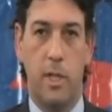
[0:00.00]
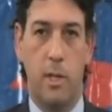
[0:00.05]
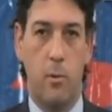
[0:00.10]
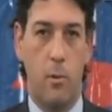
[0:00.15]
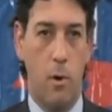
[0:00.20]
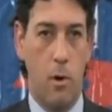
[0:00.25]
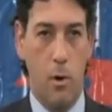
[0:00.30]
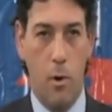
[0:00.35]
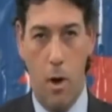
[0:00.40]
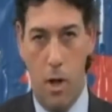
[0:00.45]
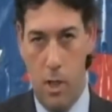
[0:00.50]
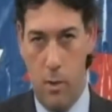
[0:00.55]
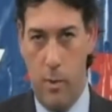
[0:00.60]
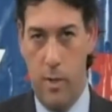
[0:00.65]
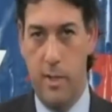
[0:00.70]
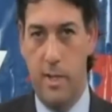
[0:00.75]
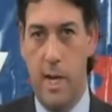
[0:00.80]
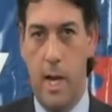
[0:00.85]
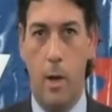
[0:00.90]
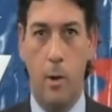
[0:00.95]
They won't go all the
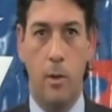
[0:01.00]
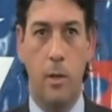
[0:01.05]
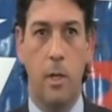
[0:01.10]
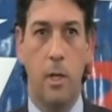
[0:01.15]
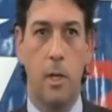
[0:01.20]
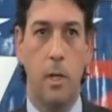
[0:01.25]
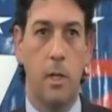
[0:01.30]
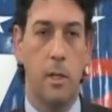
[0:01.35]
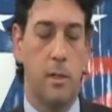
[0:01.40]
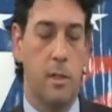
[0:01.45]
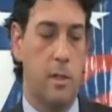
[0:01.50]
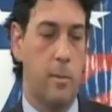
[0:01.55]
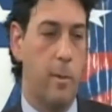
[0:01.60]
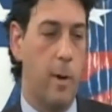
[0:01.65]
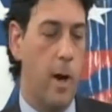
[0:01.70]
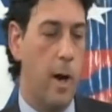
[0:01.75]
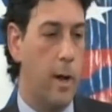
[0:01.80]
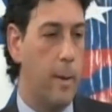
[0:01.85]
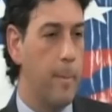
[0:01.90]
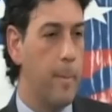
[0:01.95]
way down to the
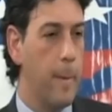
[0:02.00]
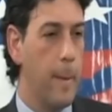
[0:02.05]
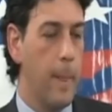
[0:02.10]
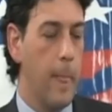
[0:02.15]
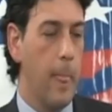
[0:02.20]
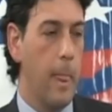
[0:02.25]
bottom.